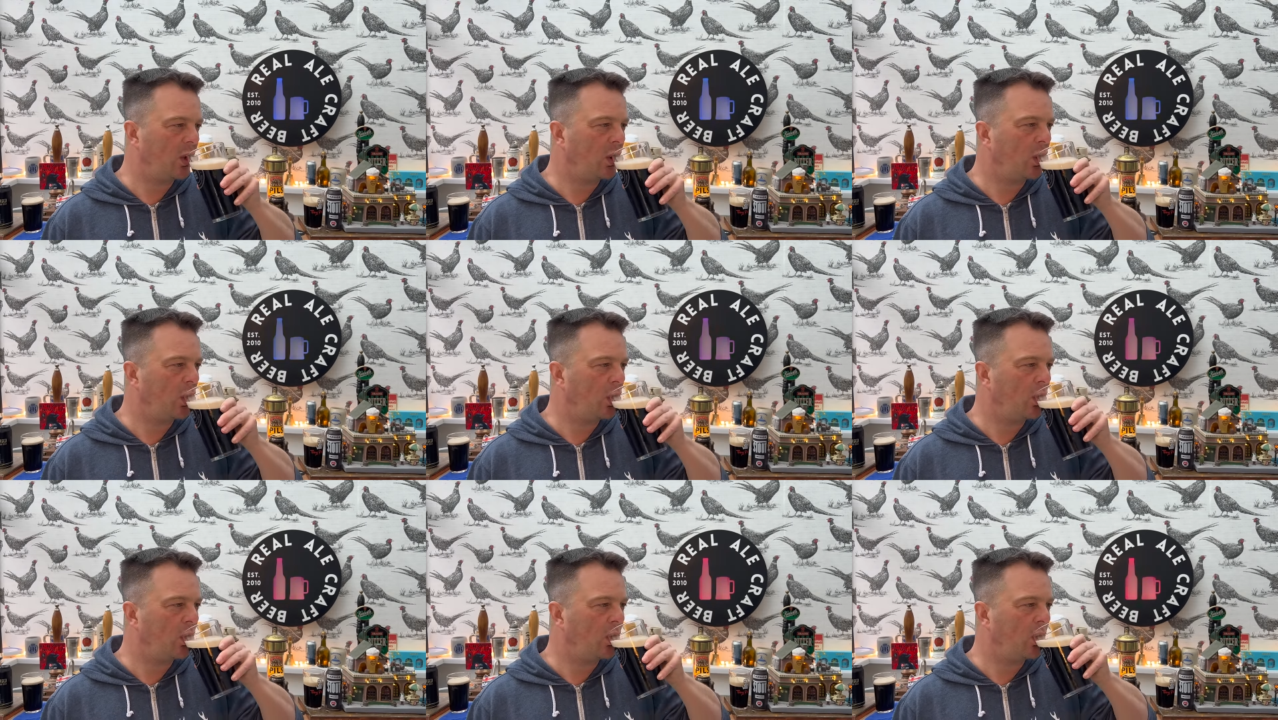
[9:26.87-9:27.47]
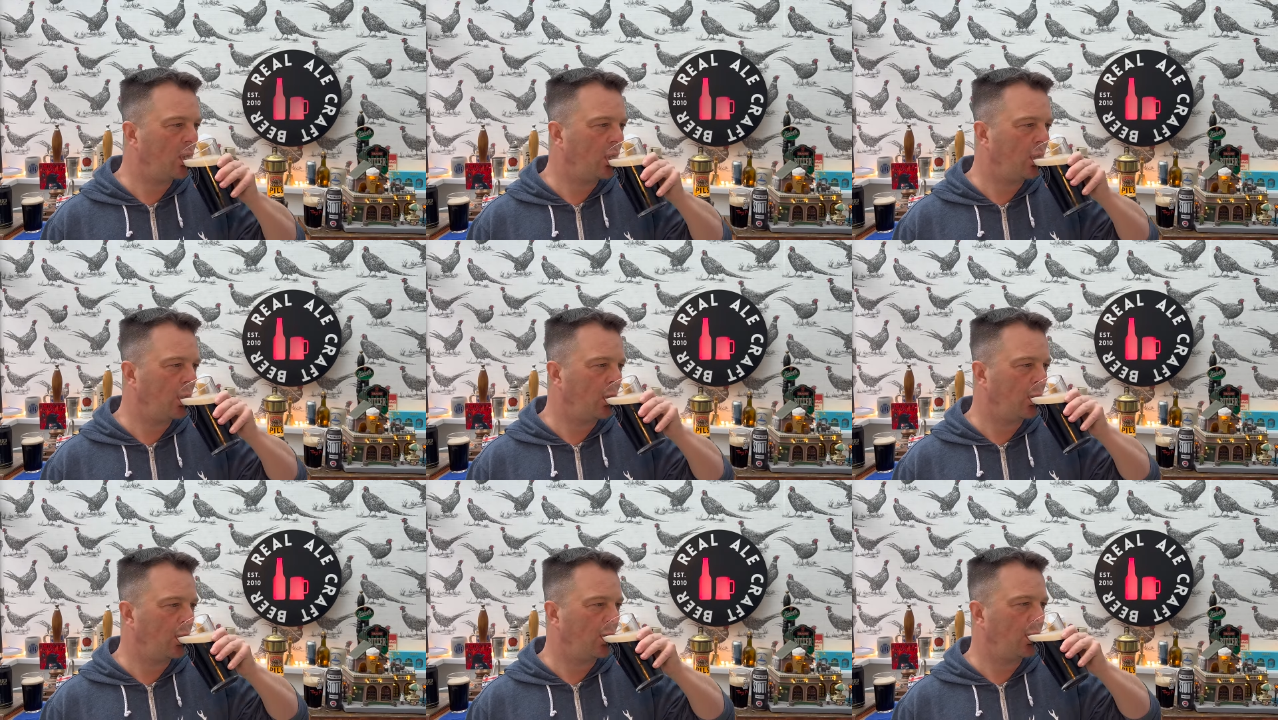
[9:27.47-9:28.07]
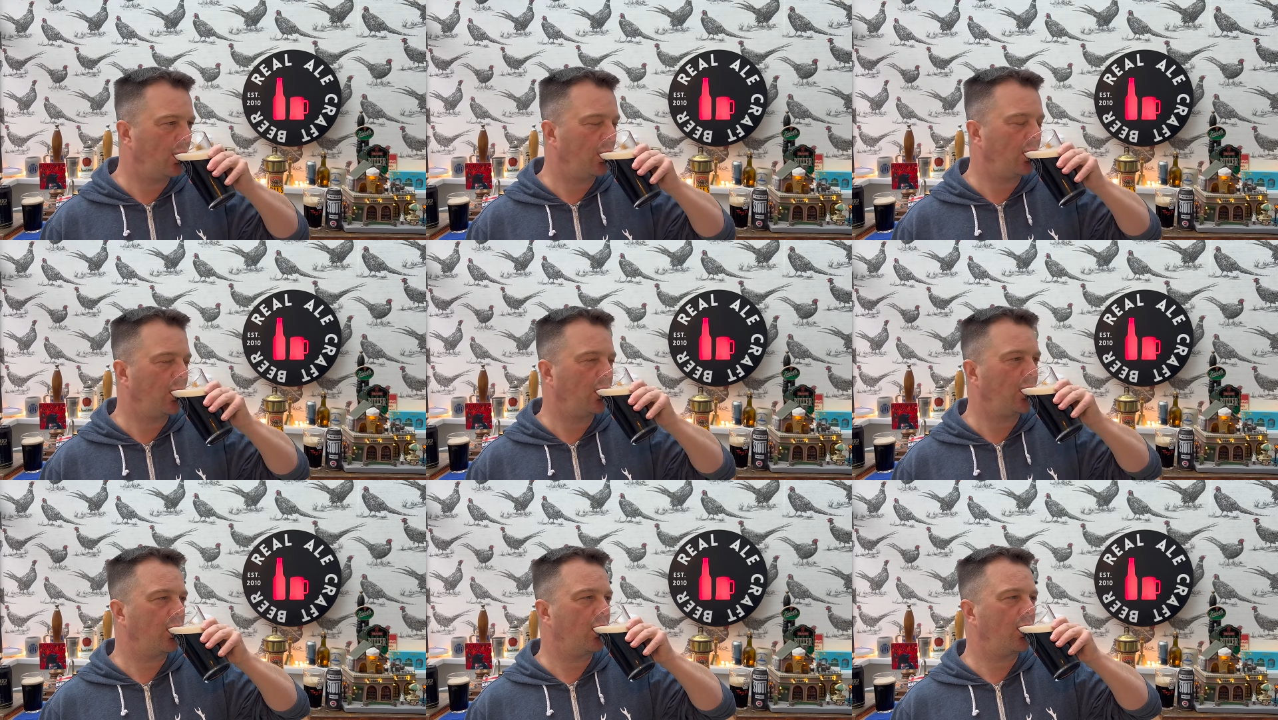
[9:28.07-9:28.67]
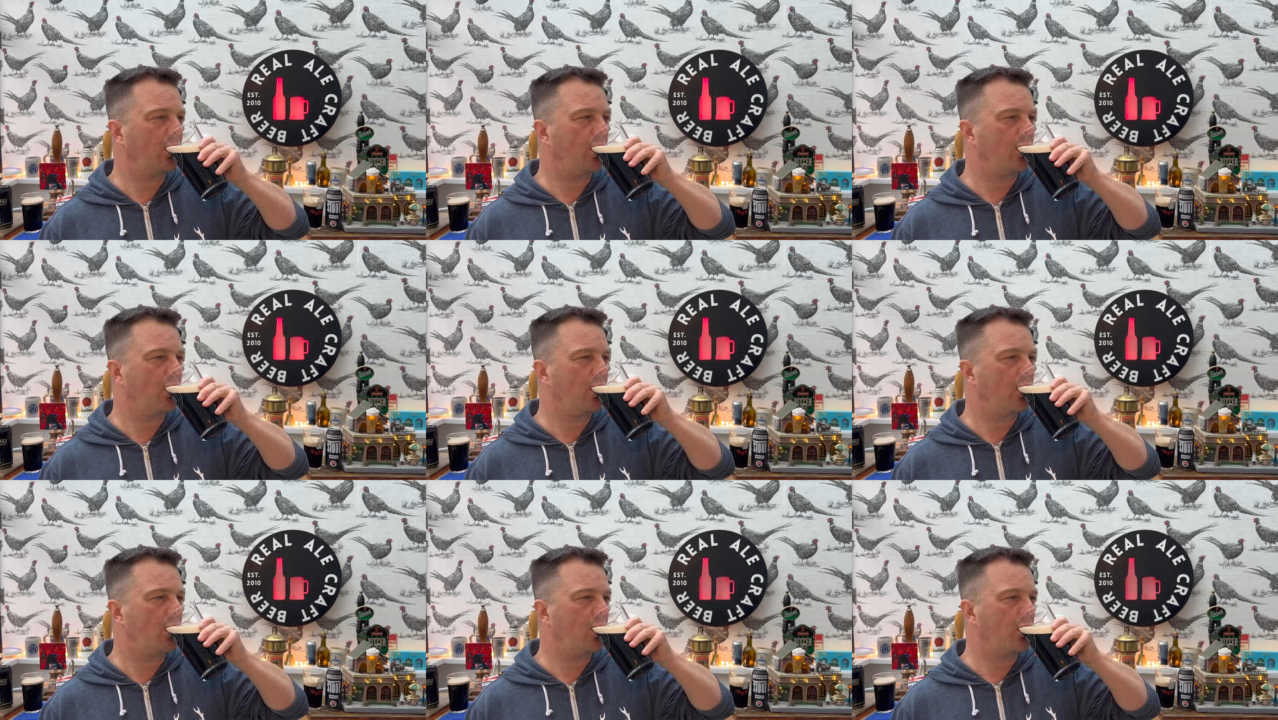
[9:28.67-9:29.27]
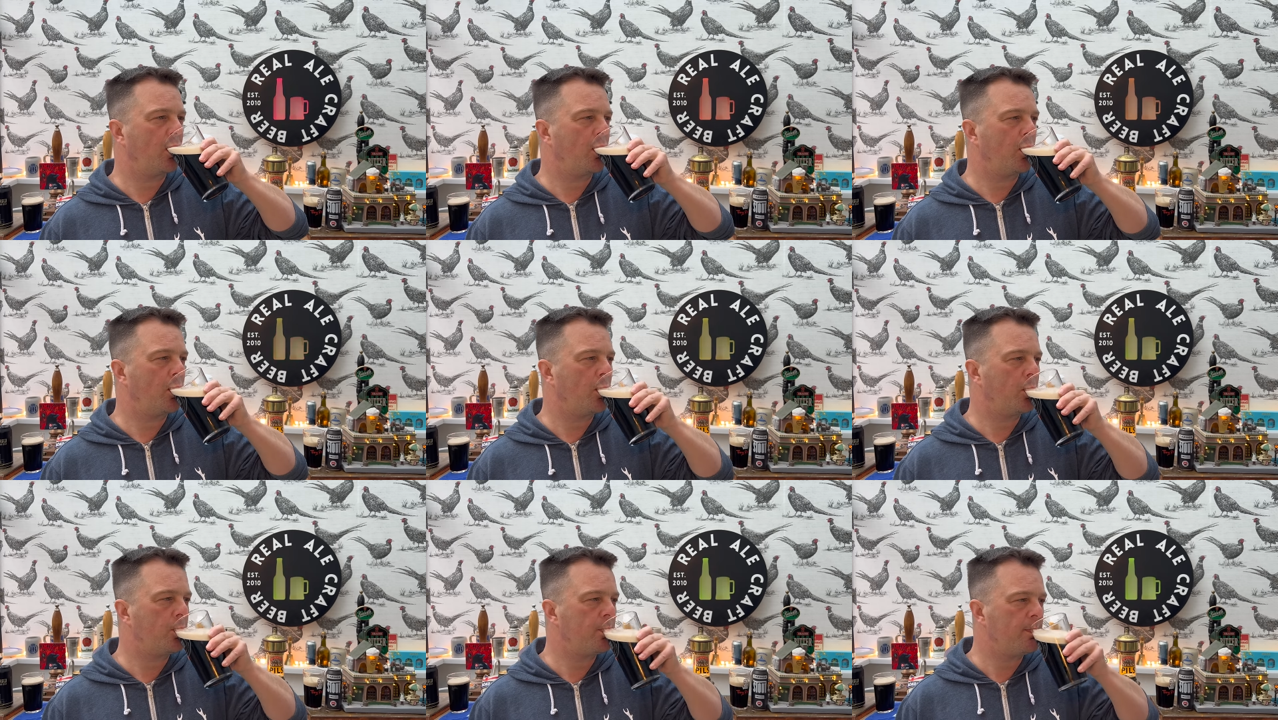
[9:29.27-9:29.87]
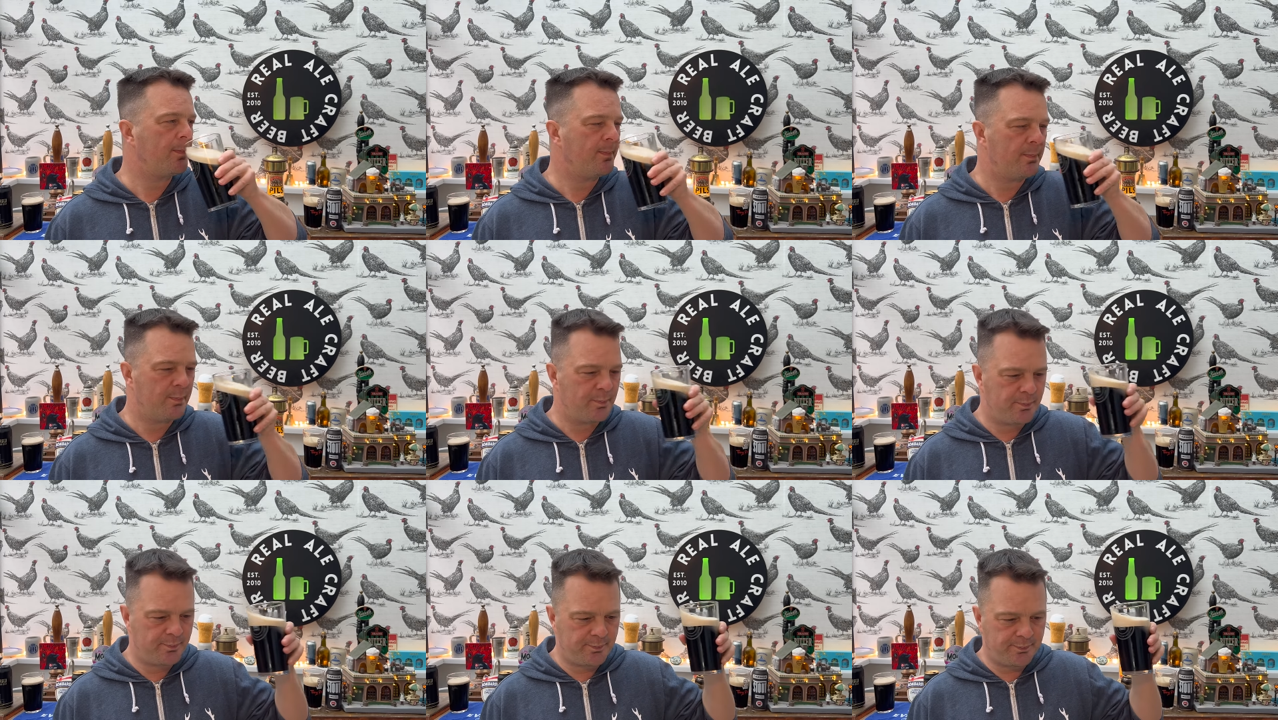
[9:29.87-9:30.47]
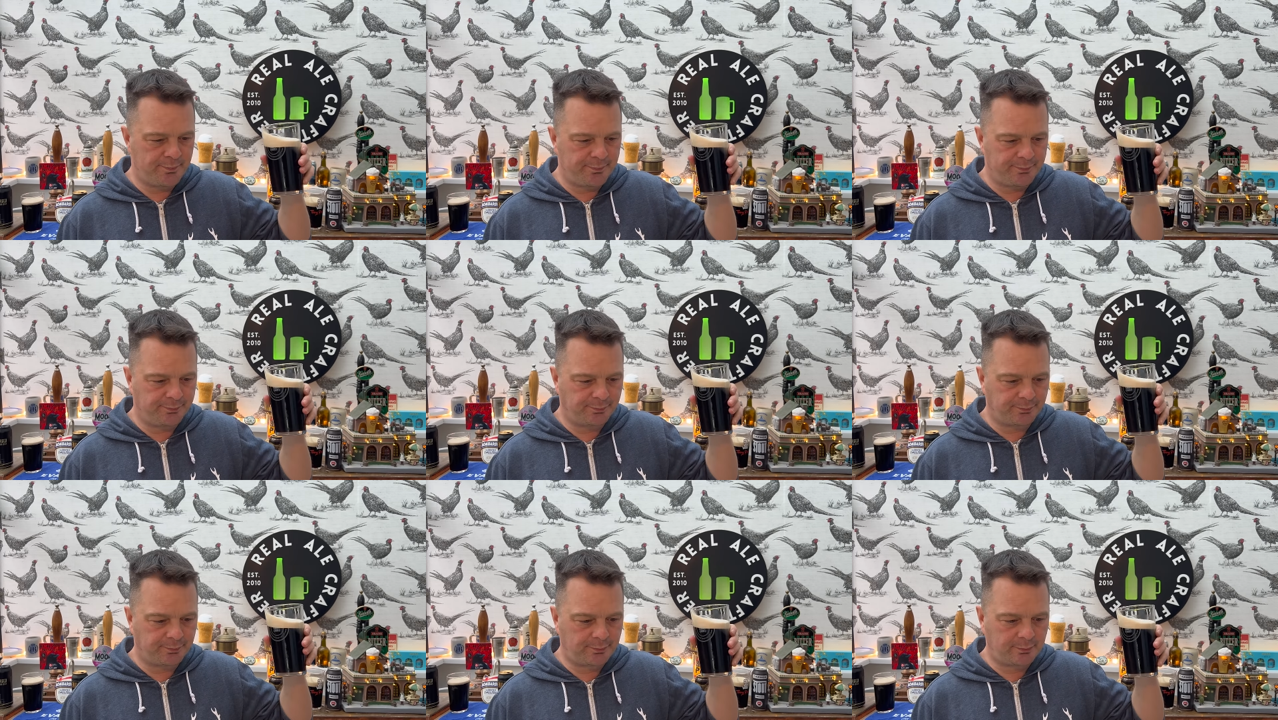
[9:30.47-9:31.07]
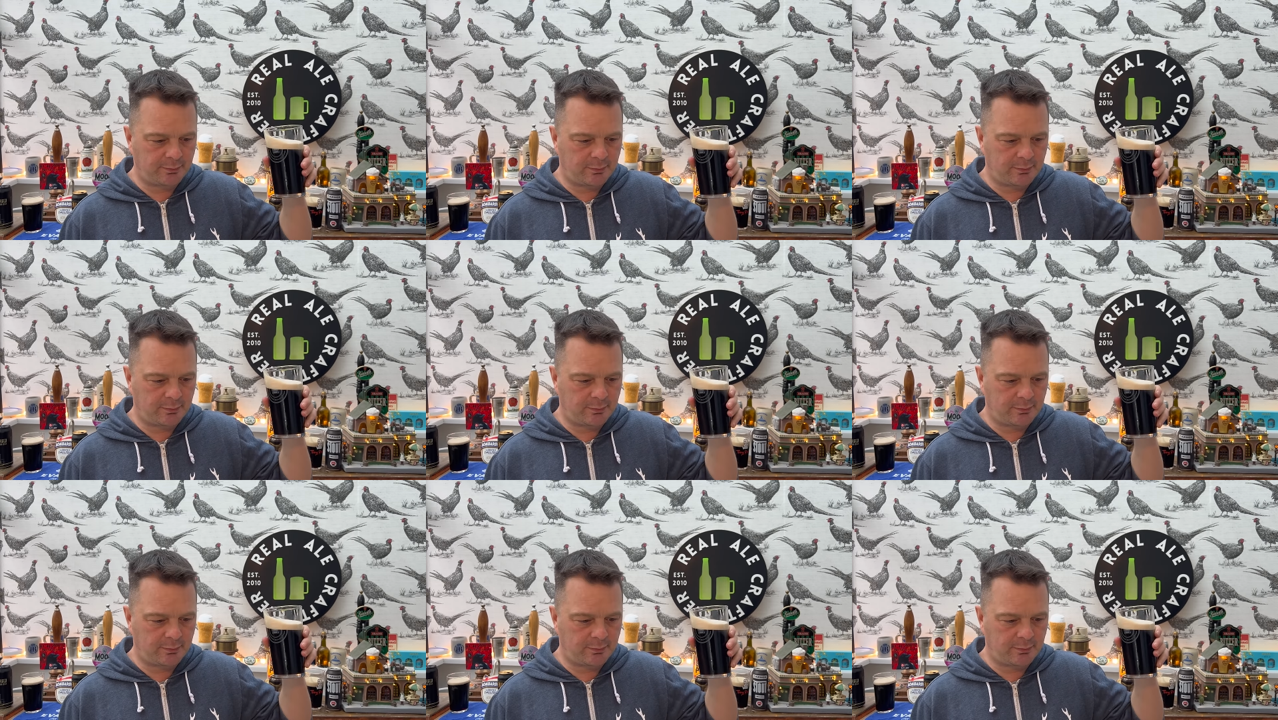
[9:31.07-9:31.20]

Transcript: No one is speaking in this clip.